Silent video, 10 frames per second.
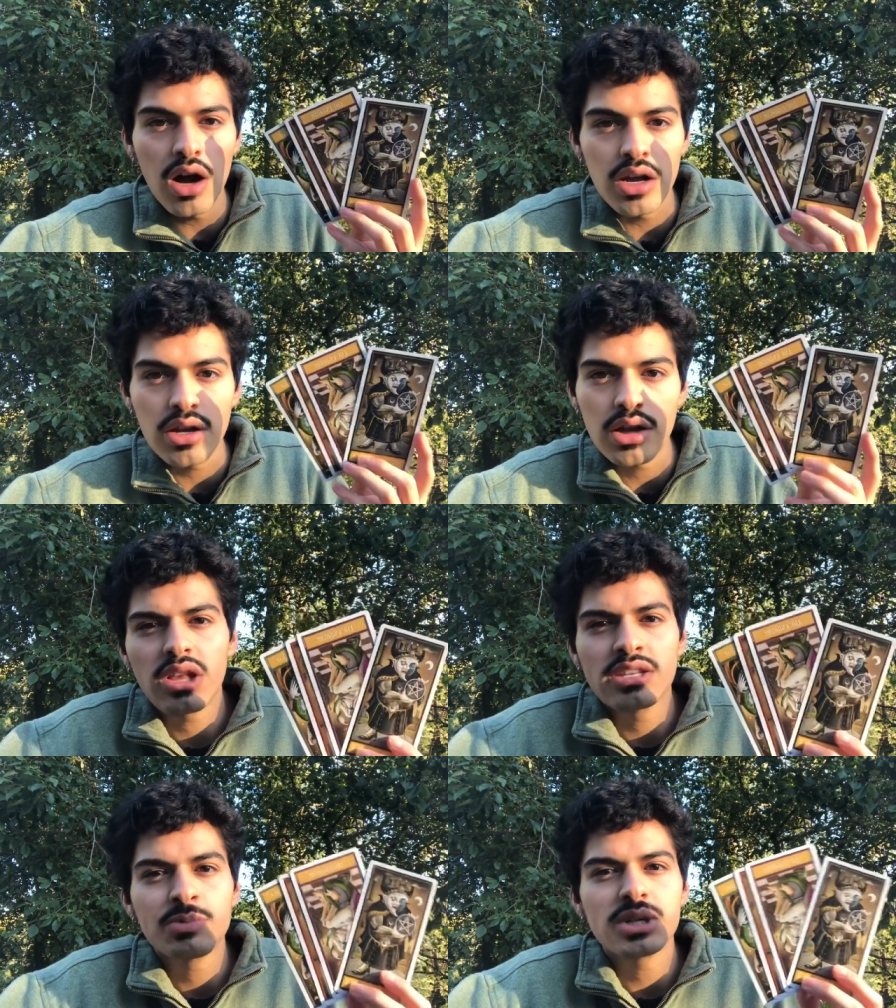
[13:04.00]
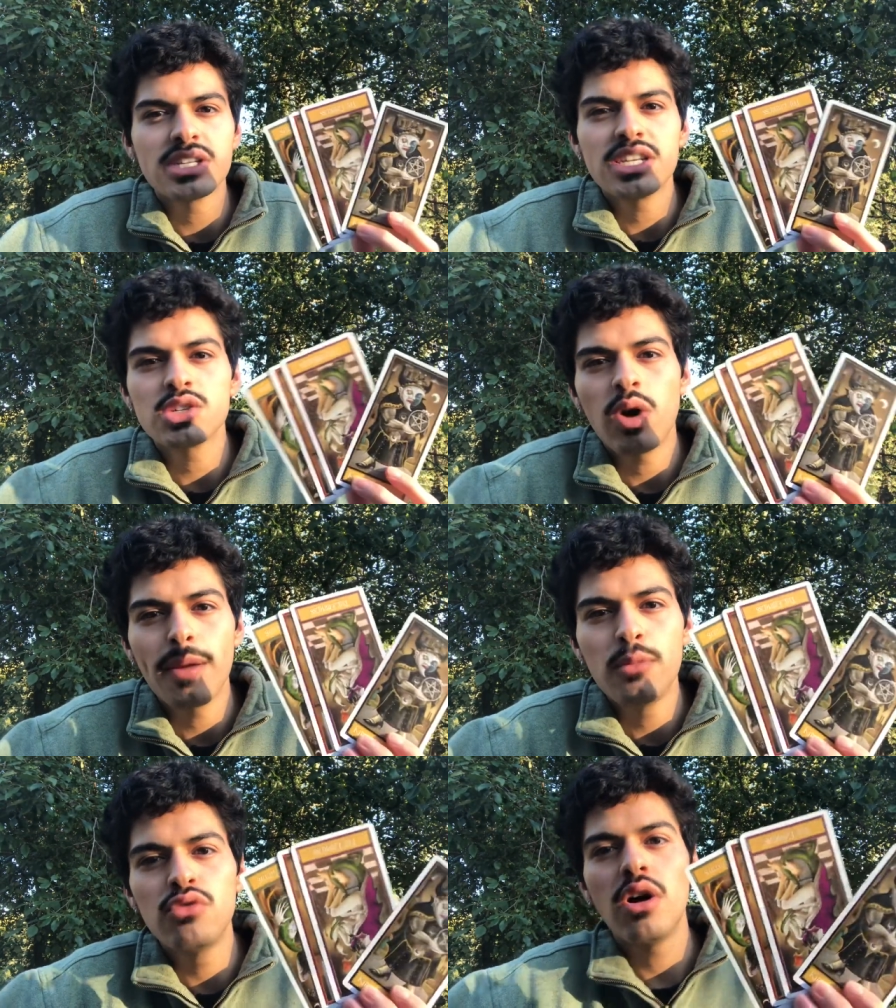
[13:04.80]
on. This person doesn't want
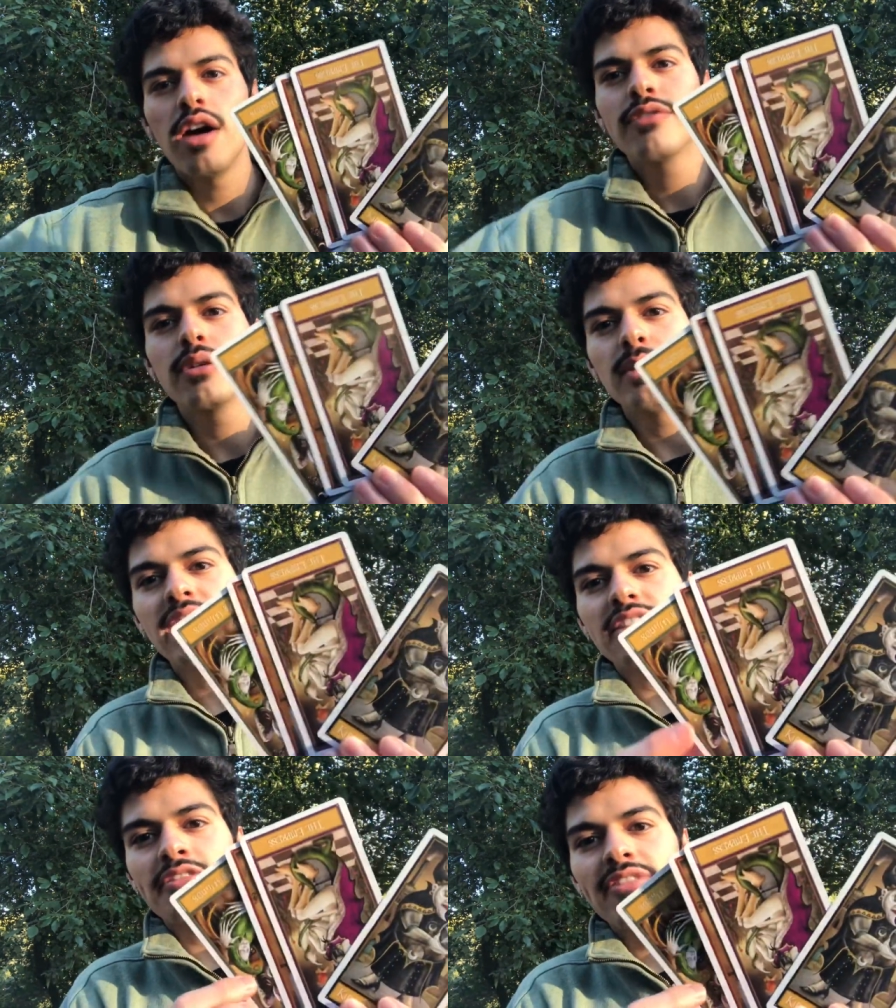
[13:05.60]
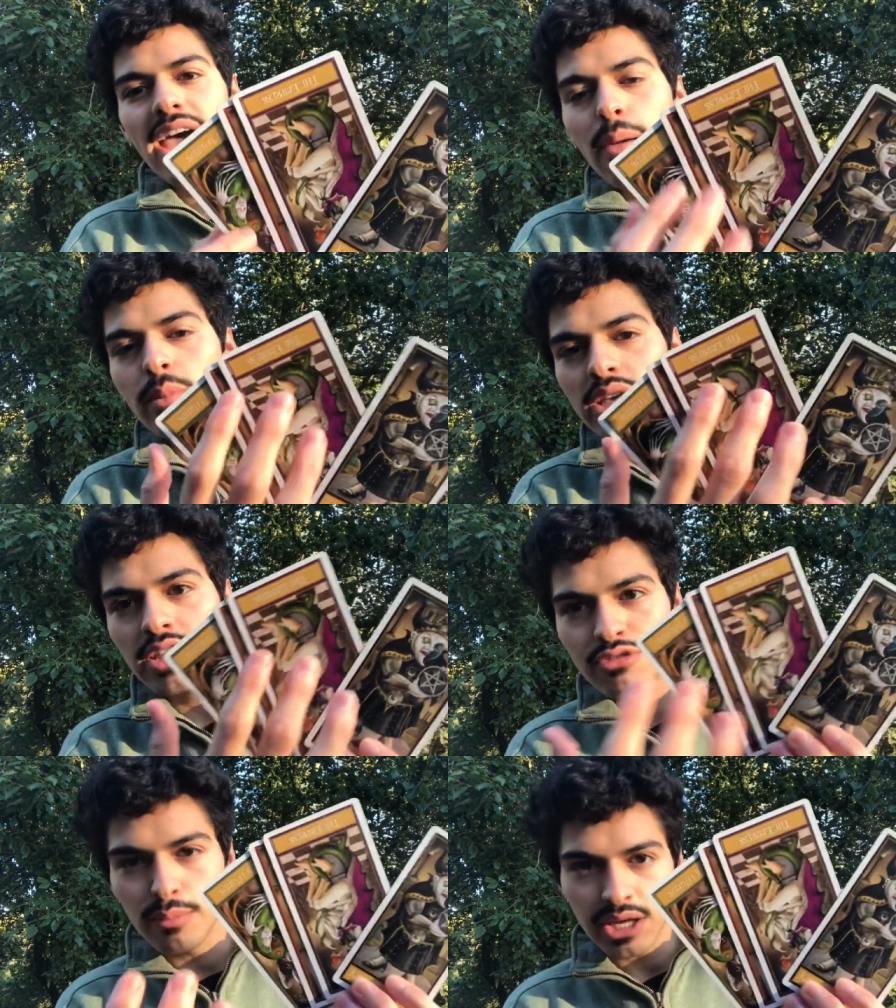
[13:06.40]
to move on from like the family
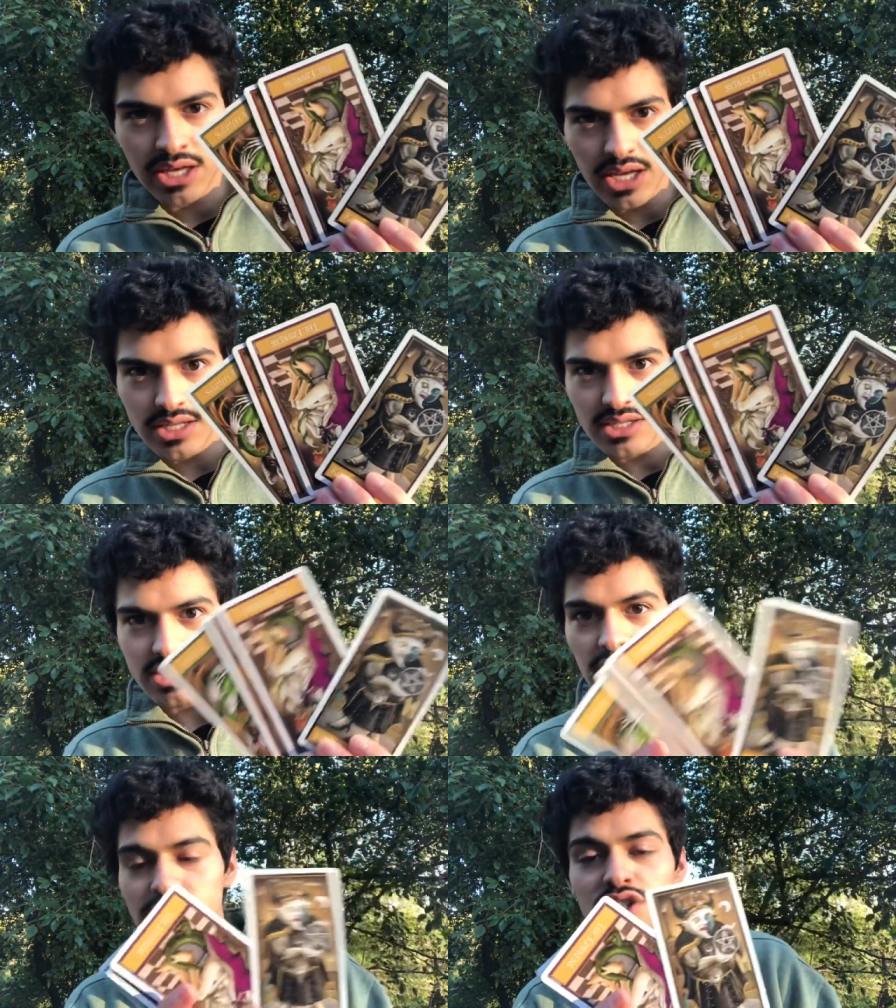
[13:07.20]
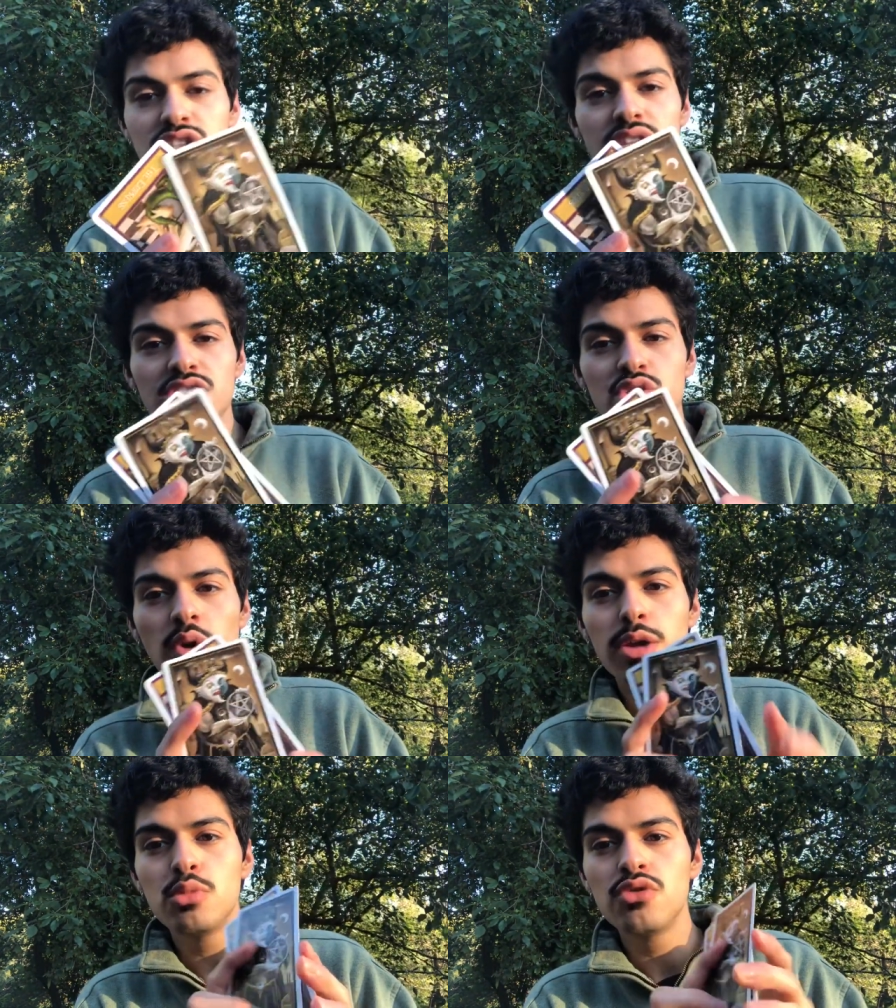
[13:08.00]
and from the kids and stuff. This, they just
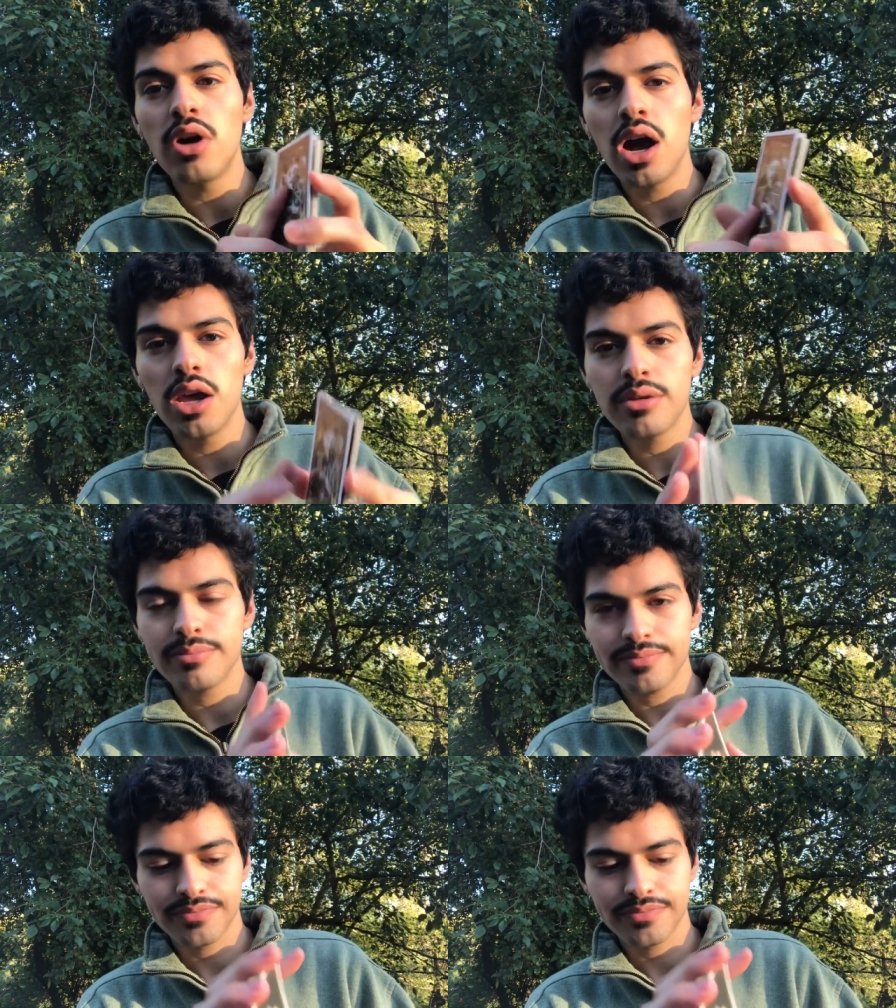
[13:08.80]
want to move on